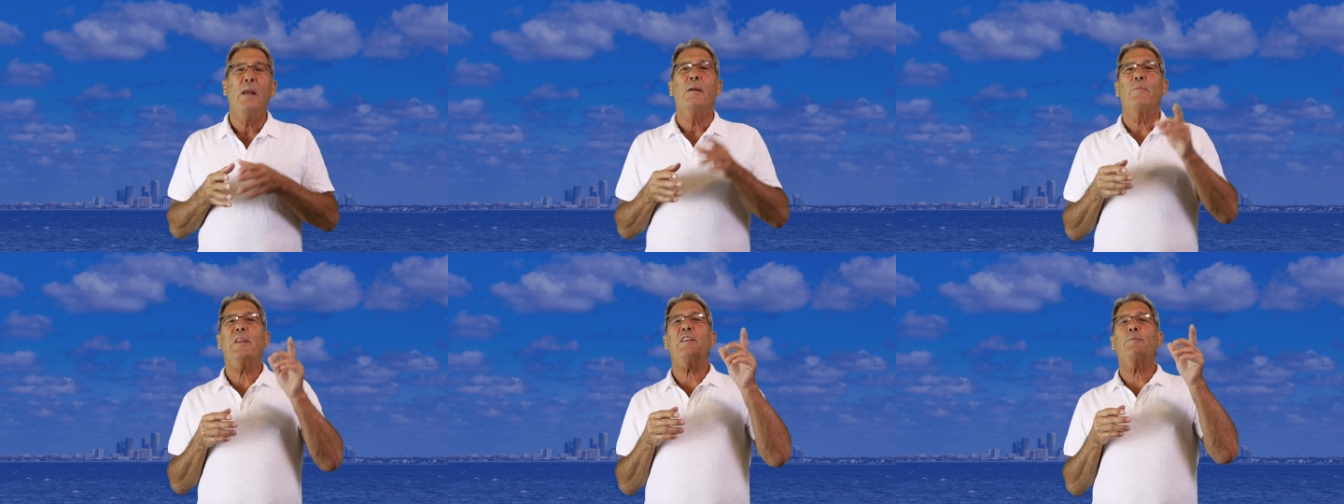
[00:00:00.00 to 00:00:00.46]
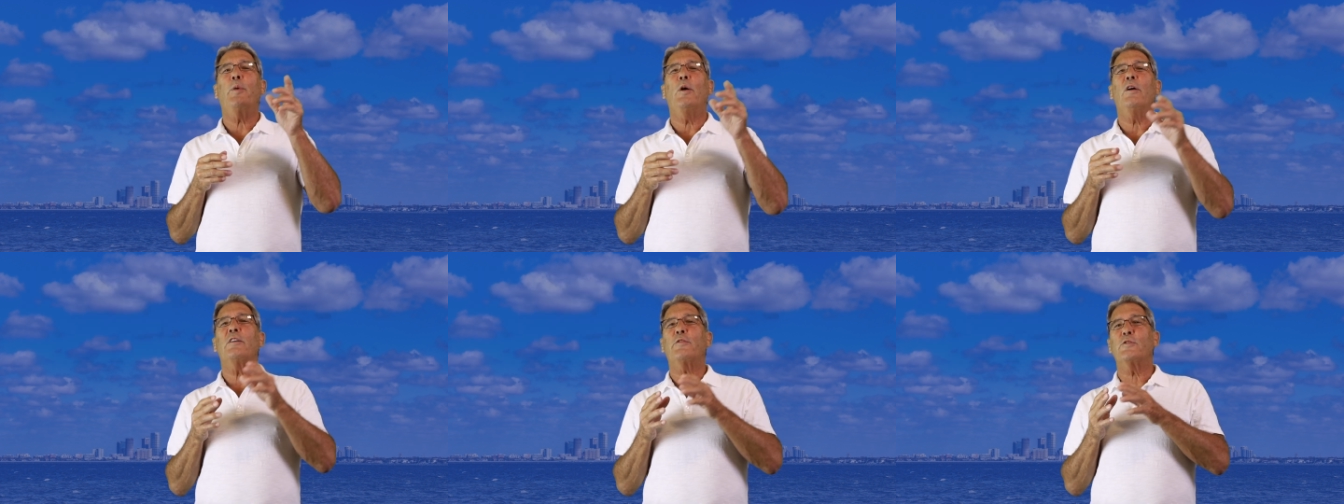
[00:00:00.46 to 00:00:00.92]
But let's
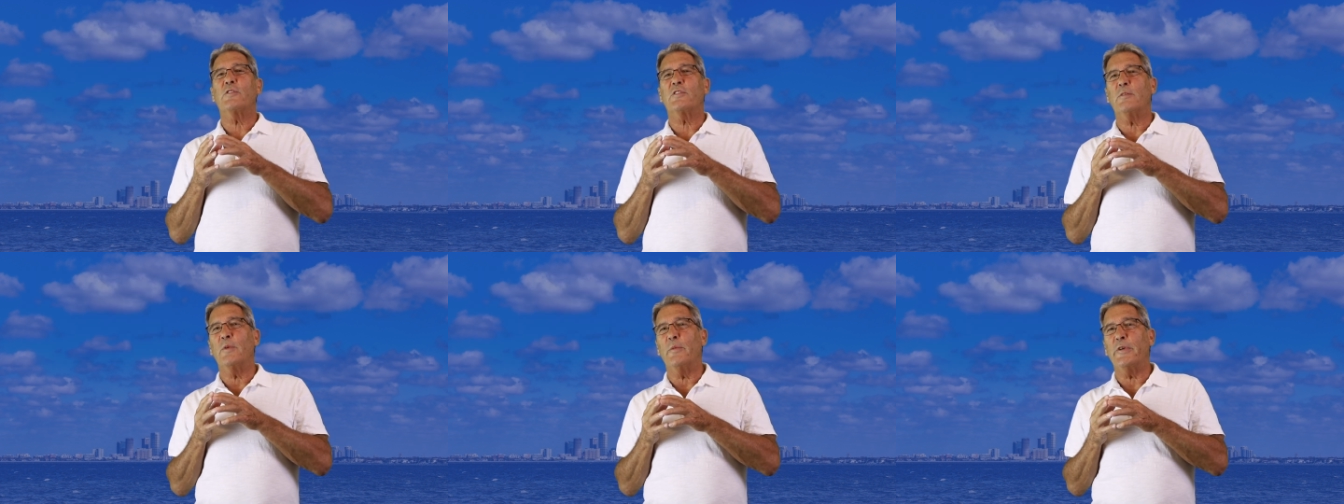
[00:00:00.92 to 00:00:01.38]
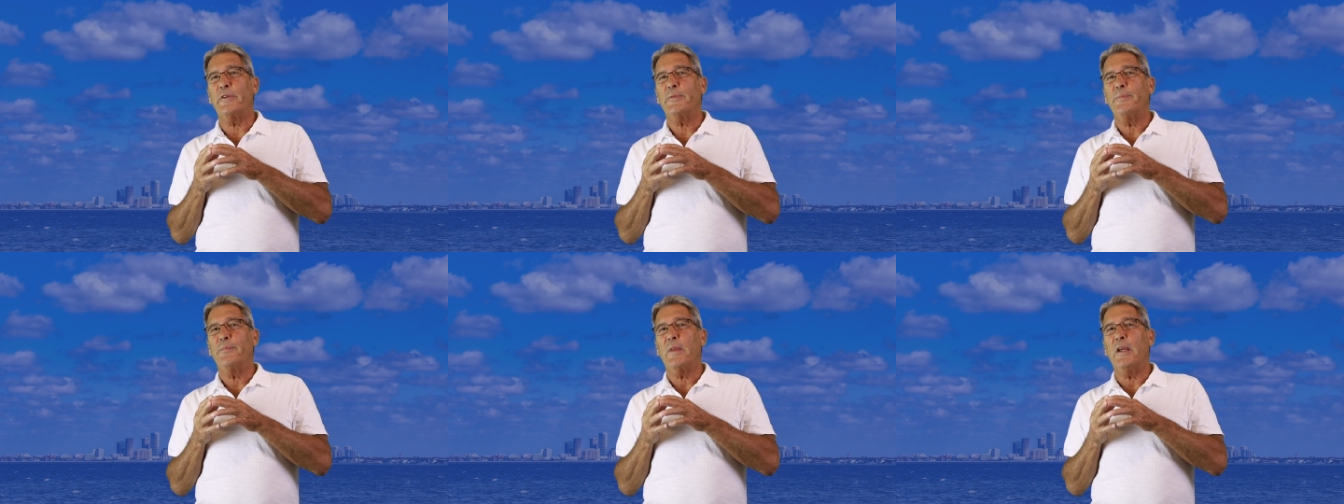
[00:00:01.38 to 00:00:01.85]
pause for just a moment
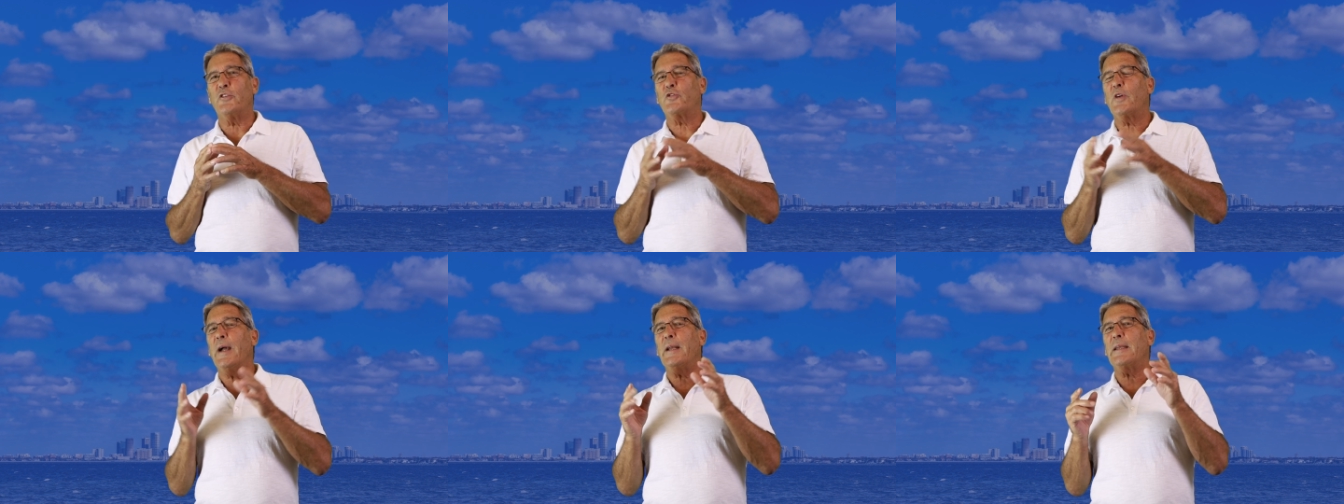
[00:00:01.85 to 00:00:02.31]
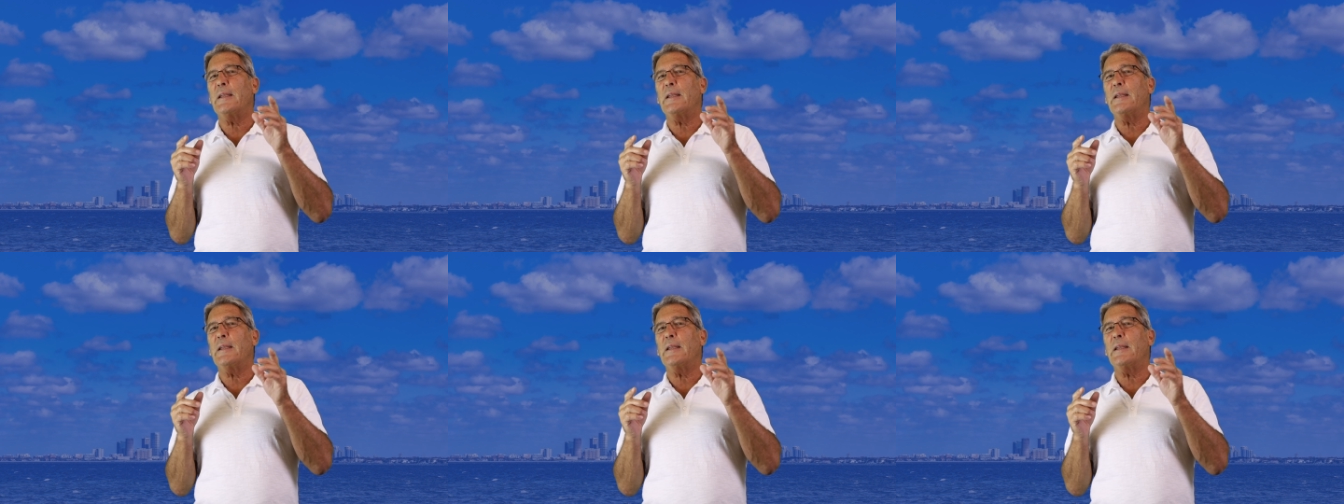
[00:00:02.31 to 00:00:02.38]
and try to